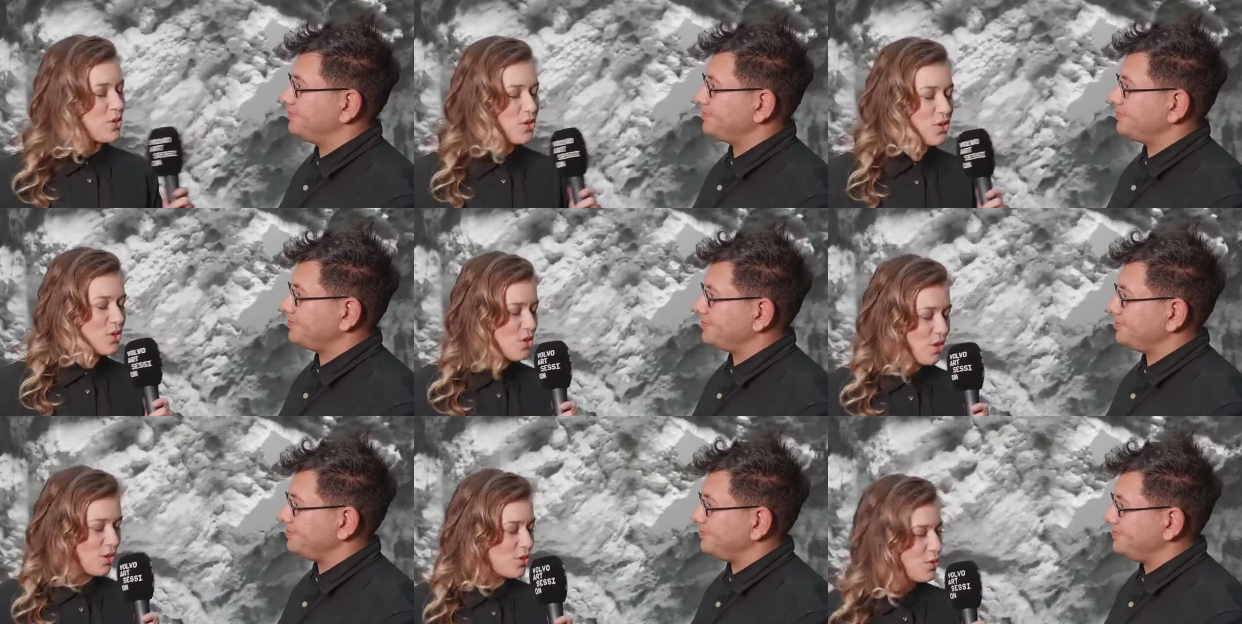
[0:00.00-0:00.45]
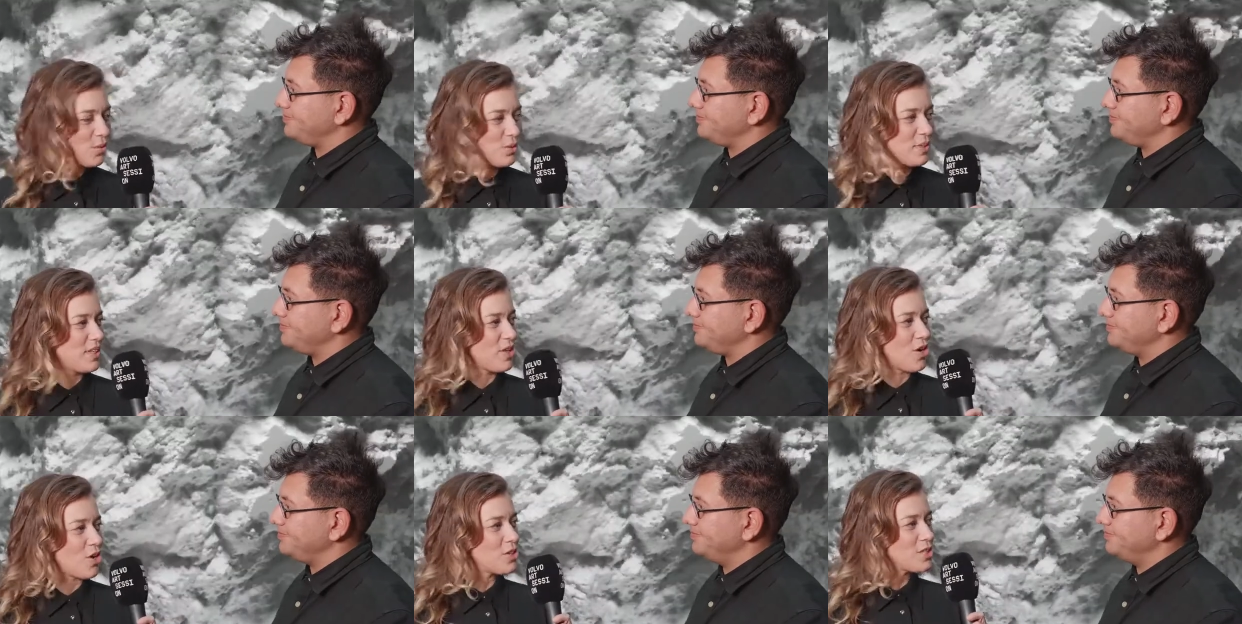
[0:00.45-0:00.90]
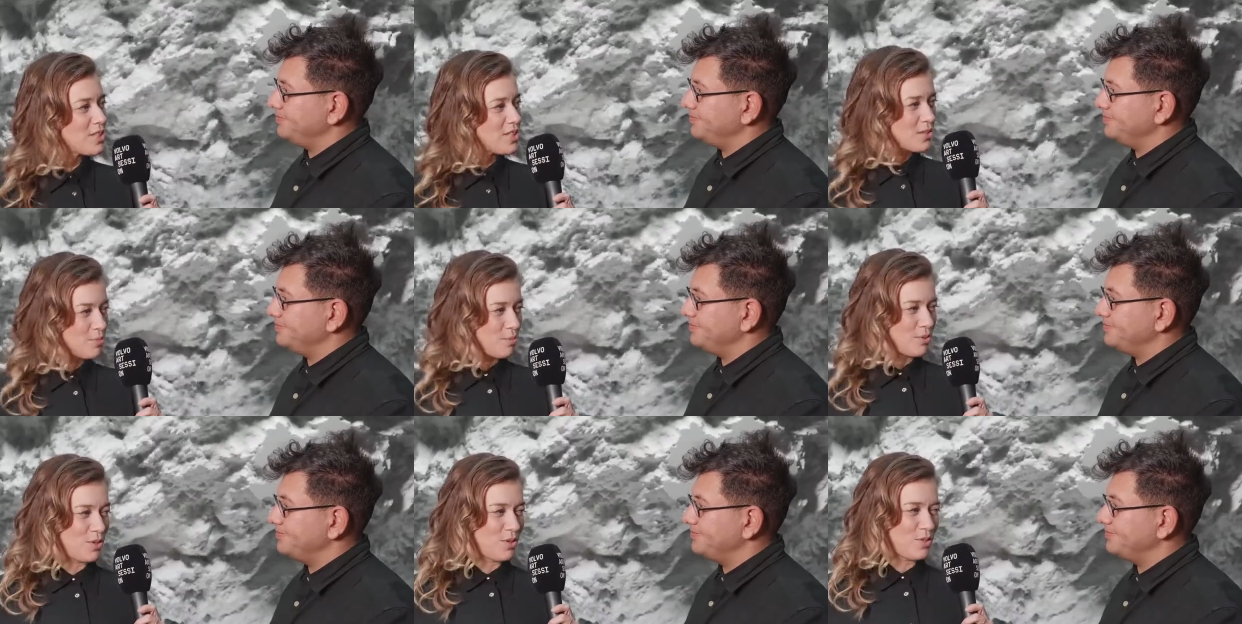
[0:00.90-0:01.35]
Speaker 1: you're not only an
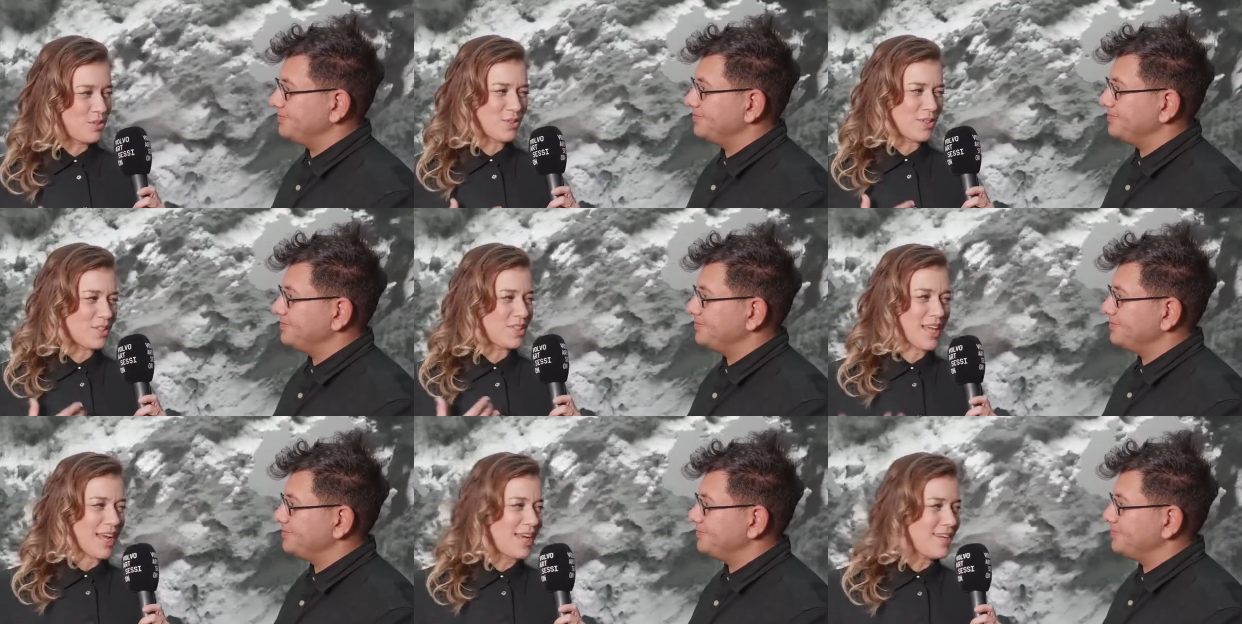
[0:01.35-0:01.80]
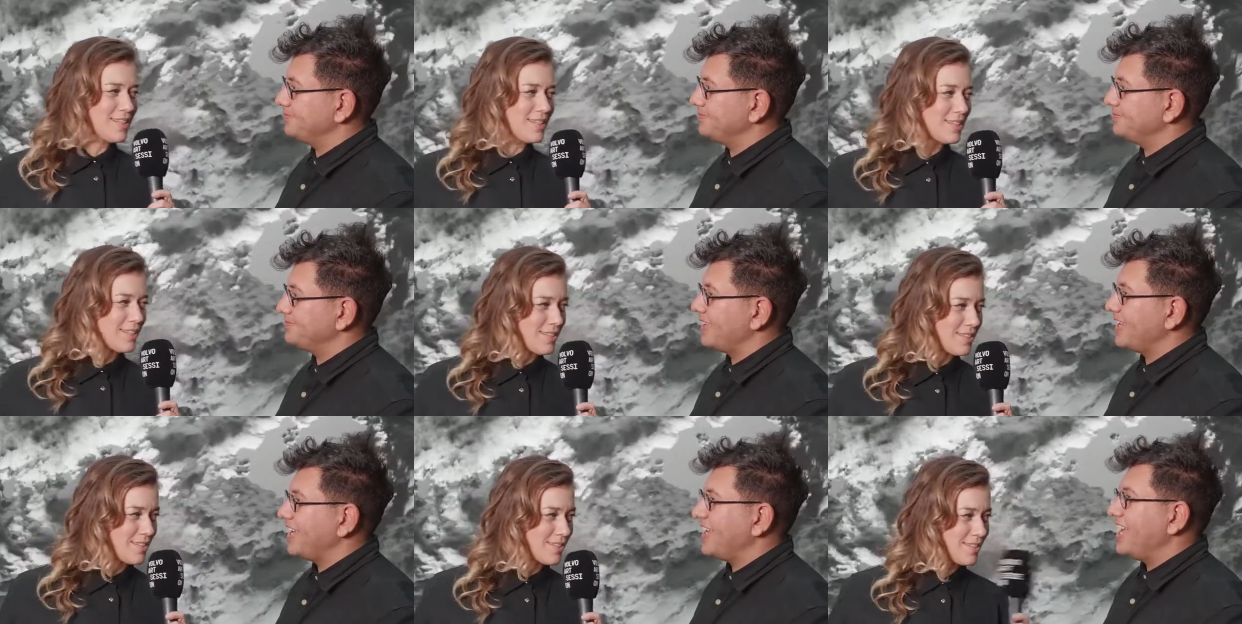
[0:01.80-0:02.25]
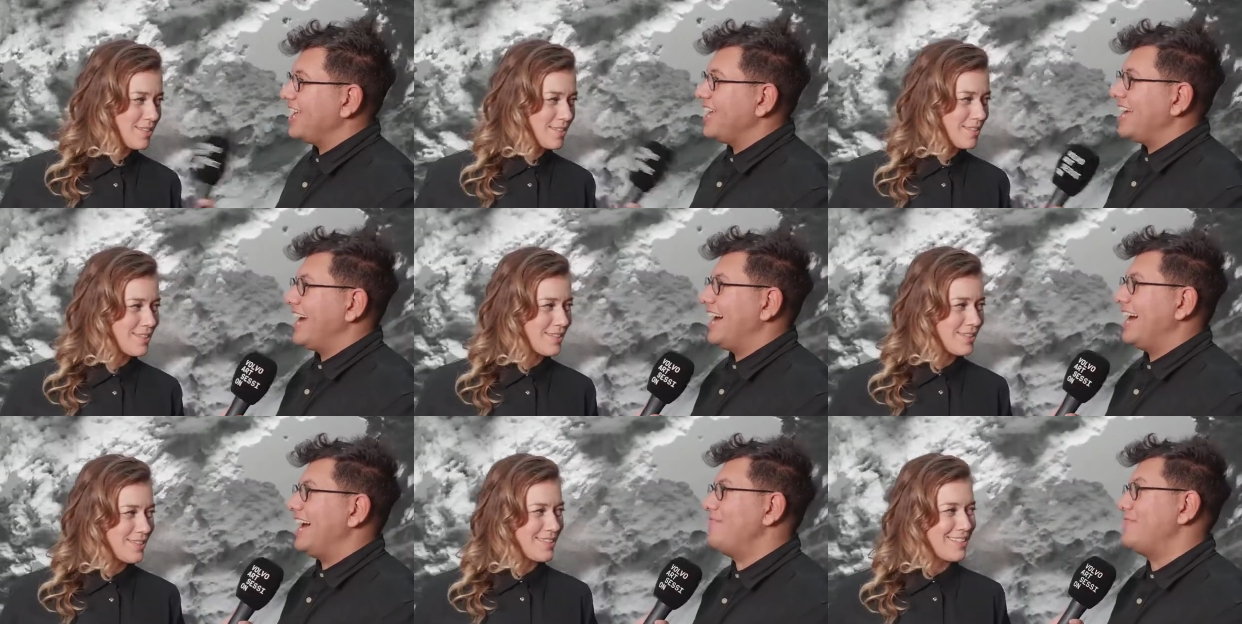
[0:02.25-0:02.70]
artist but also a scientist.
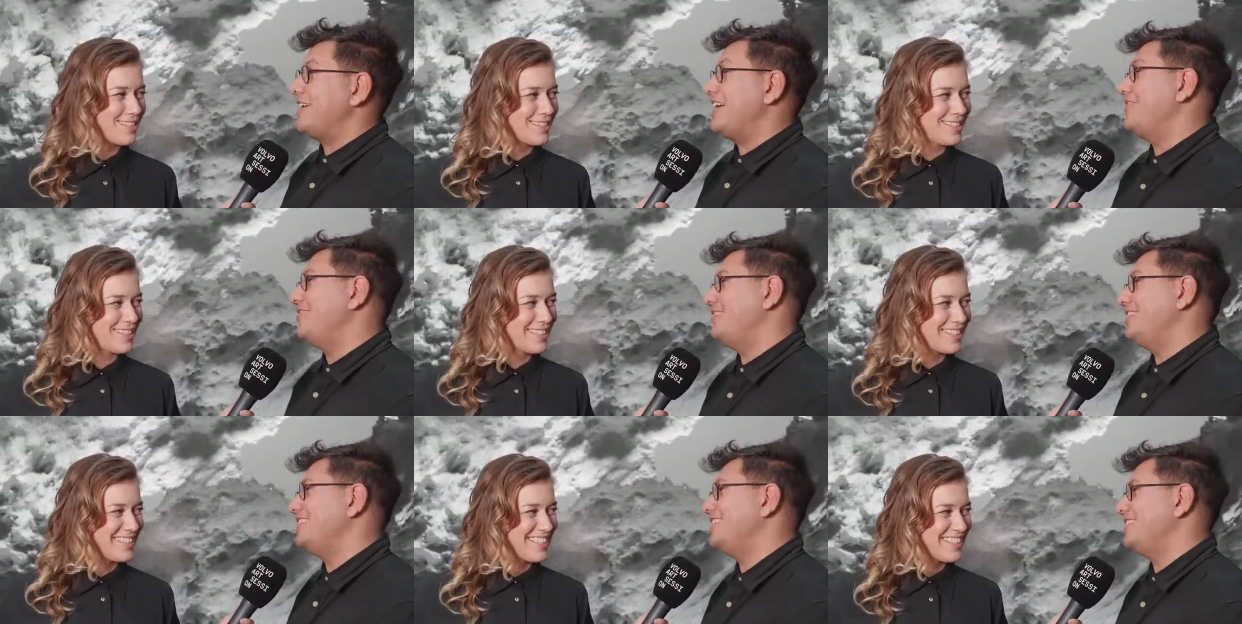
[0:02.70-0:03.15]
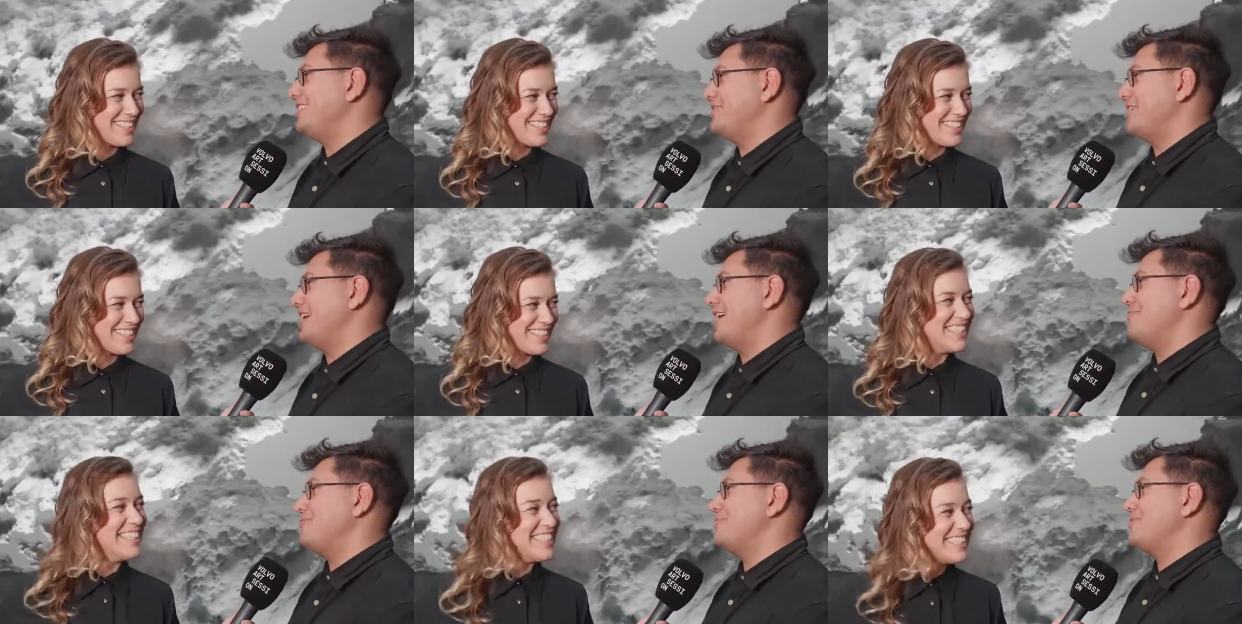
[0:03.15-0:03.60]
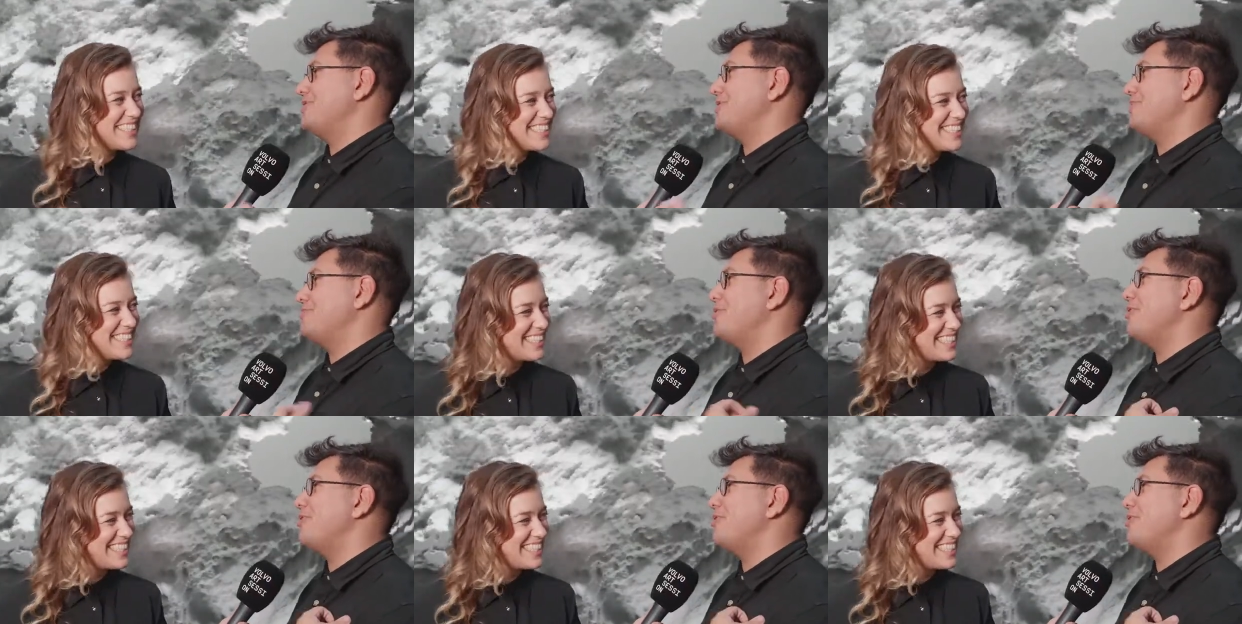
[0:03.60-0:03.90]
Speaker 2: I mean, I wish, but I'm just